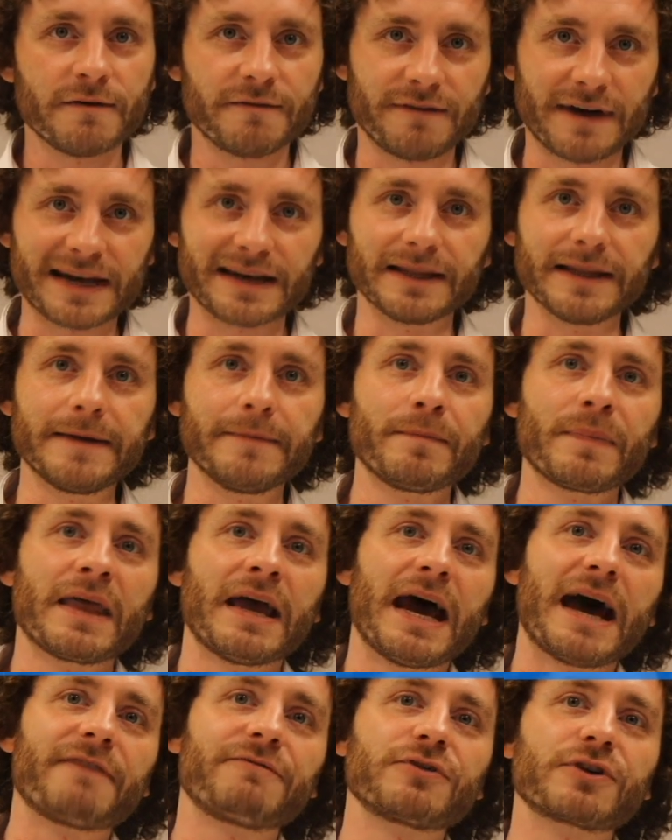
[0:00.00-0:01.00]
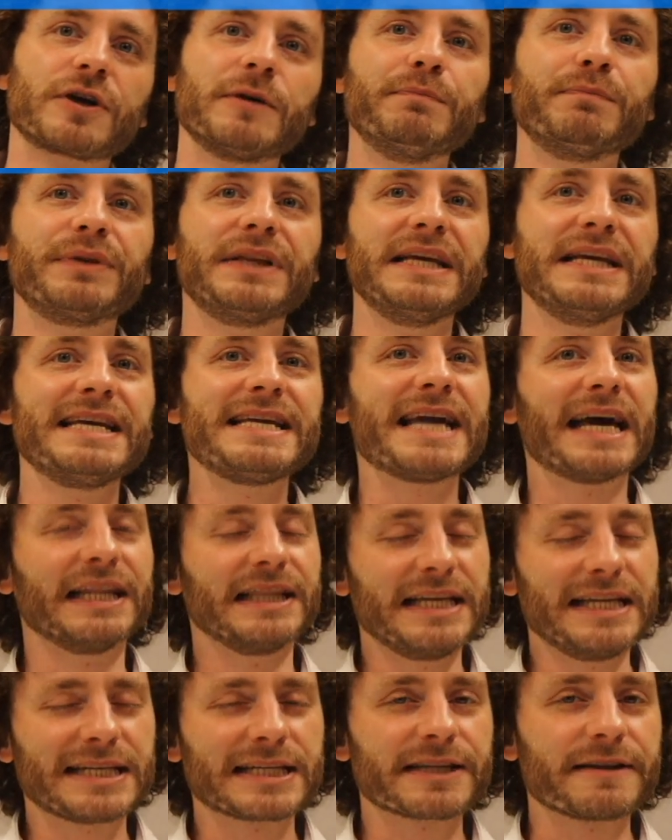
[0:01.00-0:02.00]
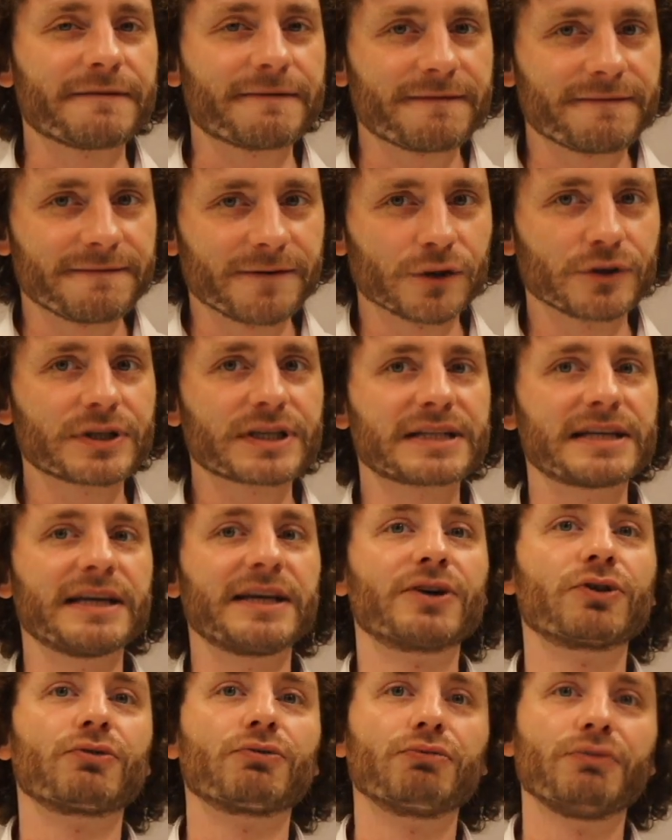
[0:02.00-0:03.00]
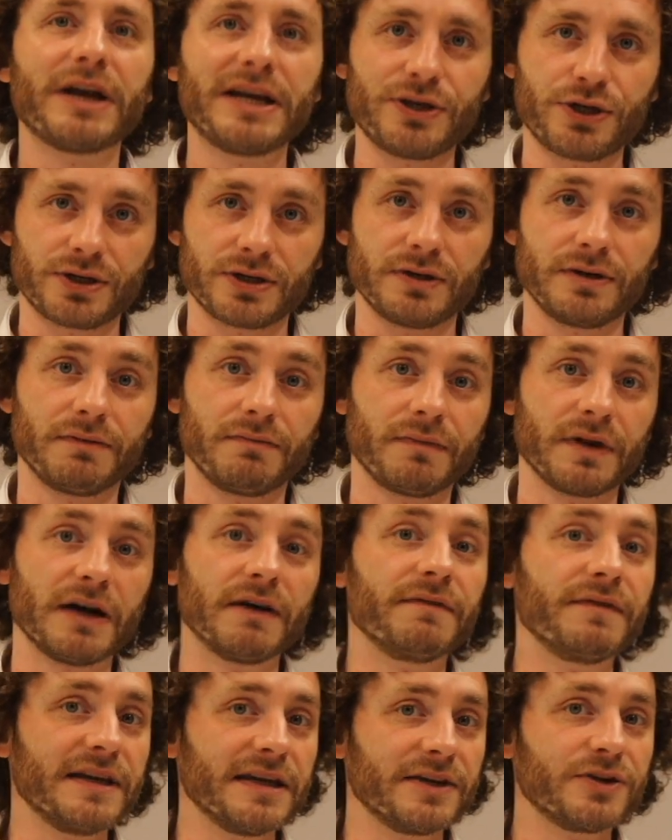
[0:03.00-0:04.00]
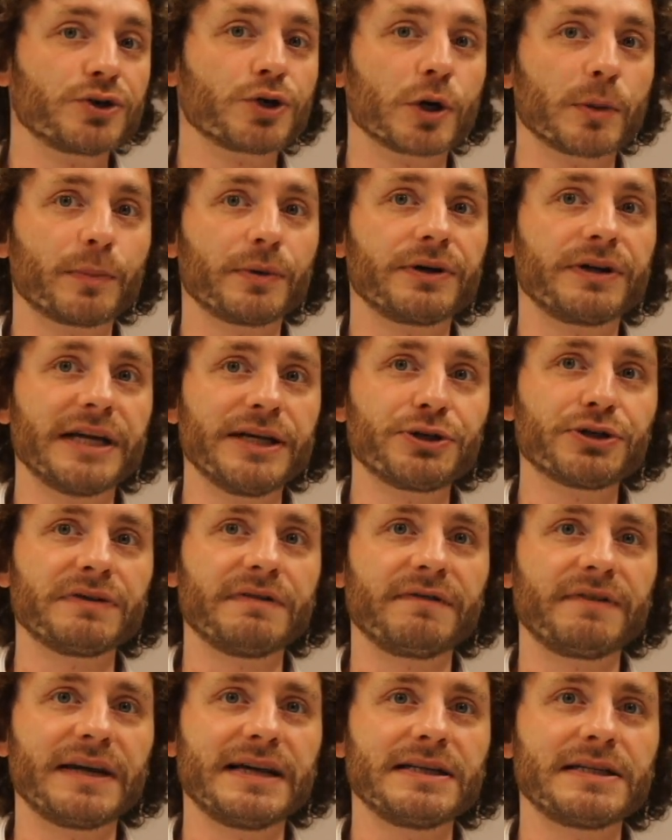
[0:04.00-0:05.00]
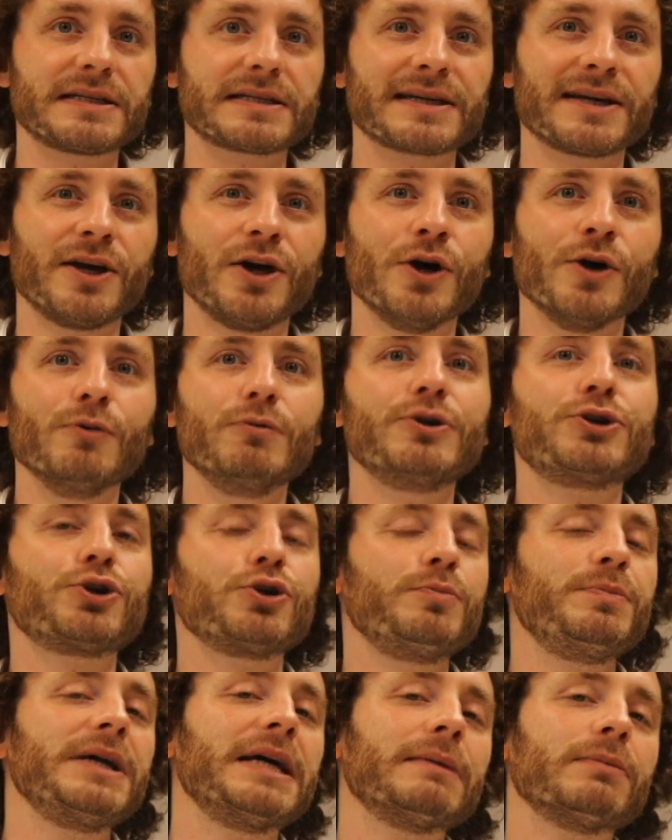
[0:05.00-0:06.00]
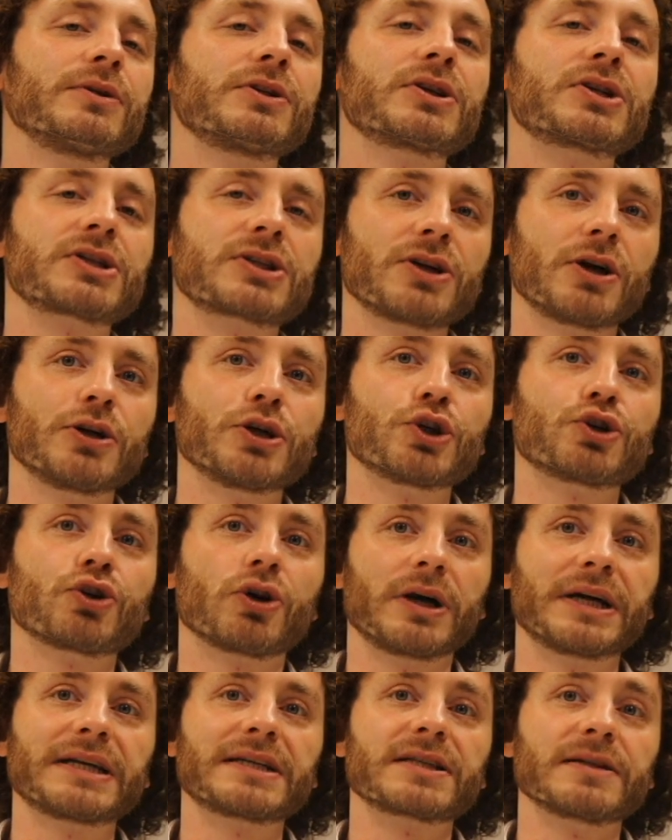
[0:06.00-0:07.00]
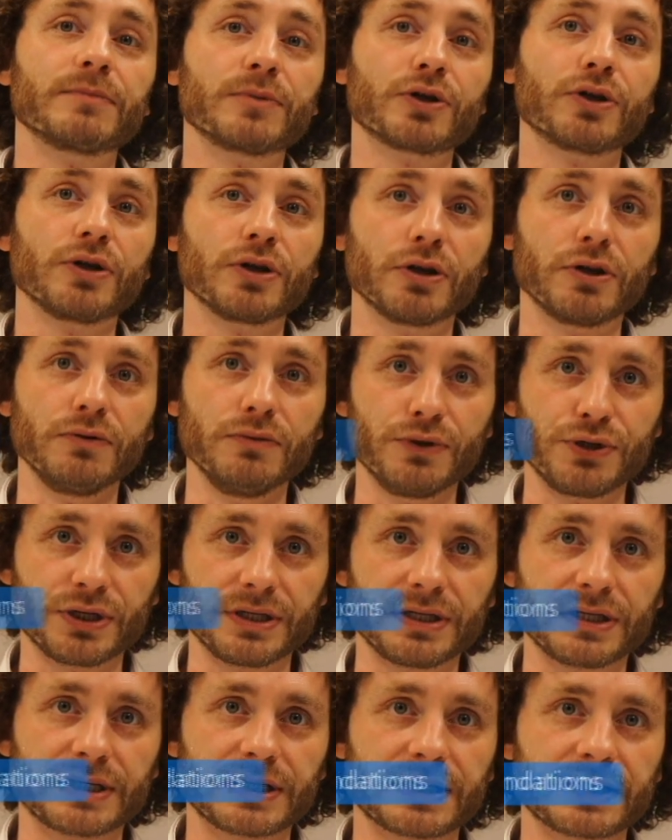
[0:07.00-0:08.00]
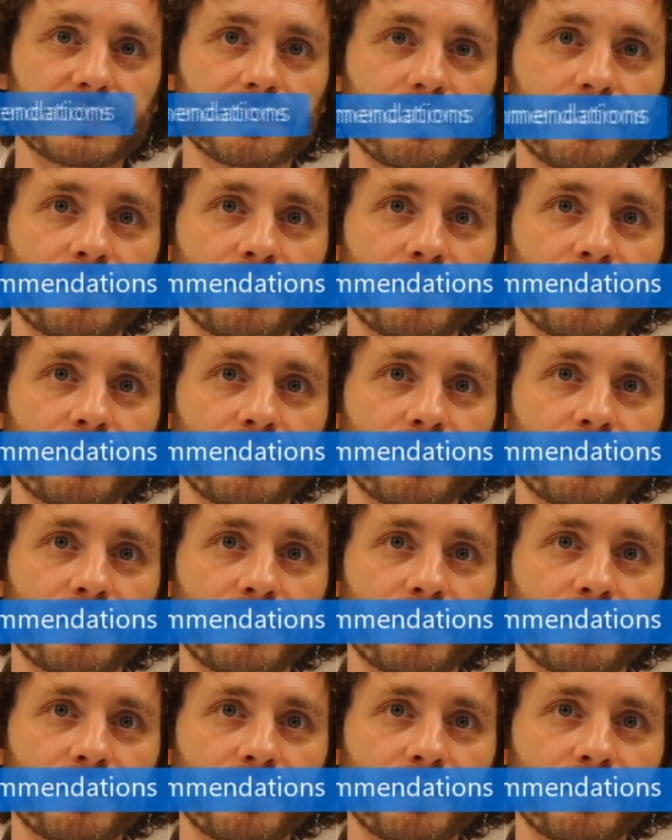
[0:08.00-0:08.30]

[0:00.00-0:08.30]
Finally, after completing at least the first iteration of the interpretation phase, we should be able to start drawing some conclusions.